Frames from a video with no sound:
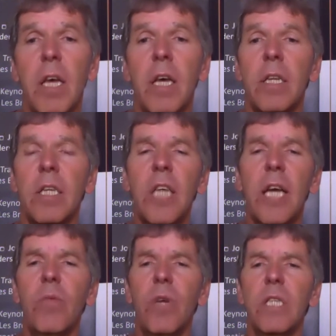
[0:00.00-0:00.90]
The
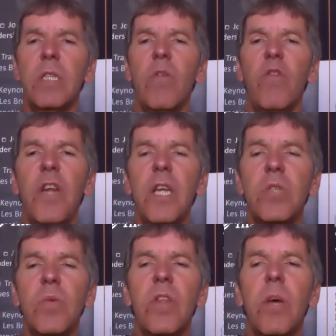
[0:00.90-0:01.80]
second one is
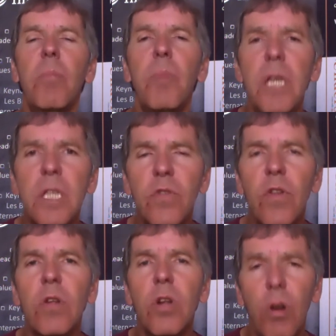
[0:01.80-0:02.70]
finish with a
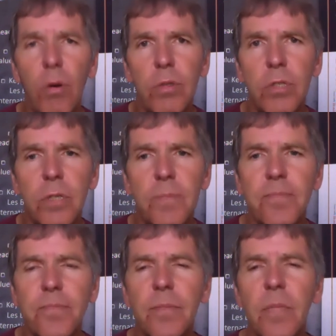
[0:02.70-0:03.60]
peaceful close.
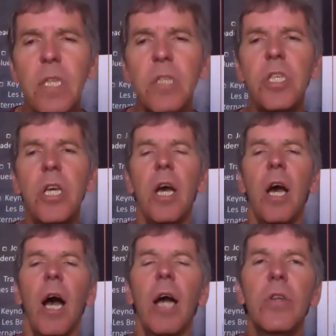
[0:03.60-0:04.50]
See,
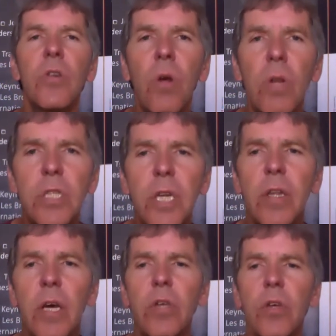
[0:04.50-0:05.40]
acknowledging
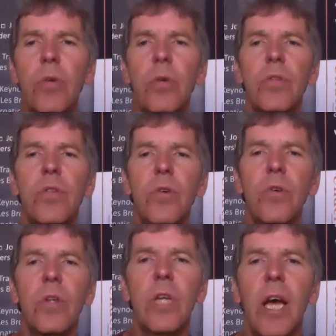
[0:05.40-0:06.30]
that you do
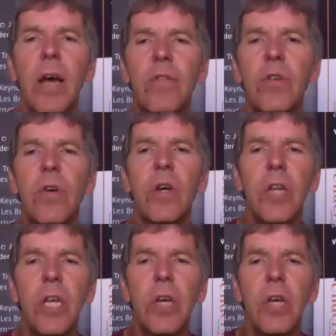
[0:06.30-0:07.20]
not have to
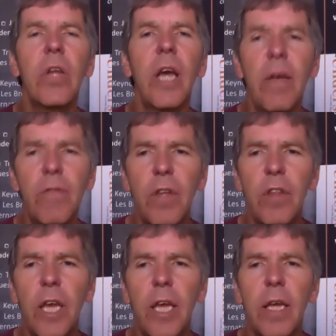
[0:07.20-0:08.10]
agree on
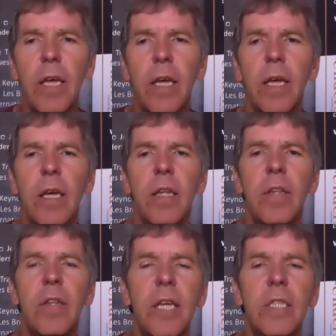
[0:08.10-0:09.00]
everything,
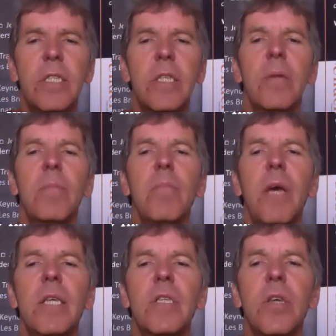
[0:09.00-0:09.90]
this
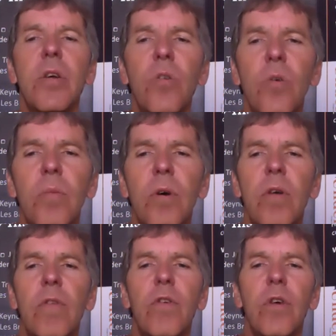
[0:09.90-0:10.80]
makes room
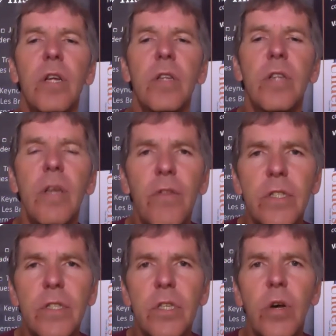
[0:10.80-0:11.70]
for a
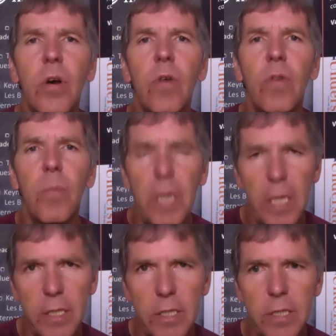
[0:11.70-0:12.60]
difference of
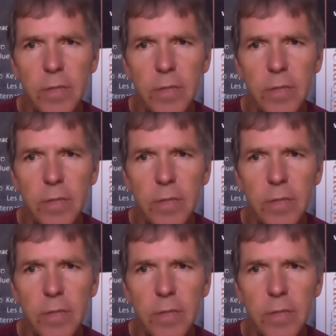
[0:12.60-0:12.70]
opinions.